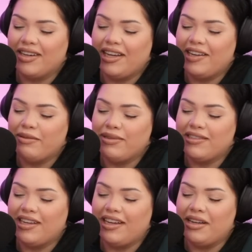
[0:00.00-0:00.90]
Okay, number
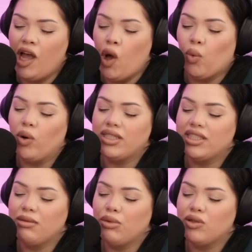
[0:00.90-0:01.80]
10. What's
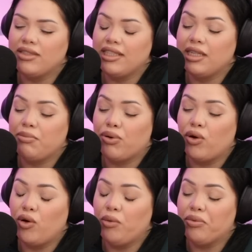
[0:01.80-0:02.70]
the most
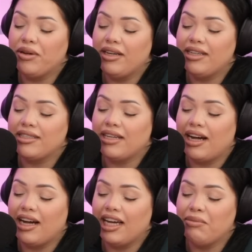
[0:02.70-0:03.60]
inappropriate
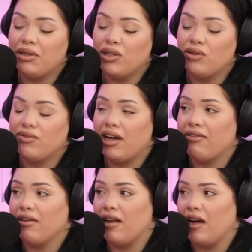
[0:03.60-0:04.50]
time you've
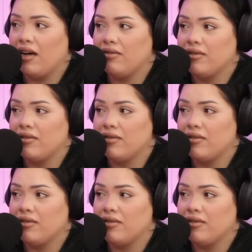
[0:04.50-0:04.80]
ever laughed?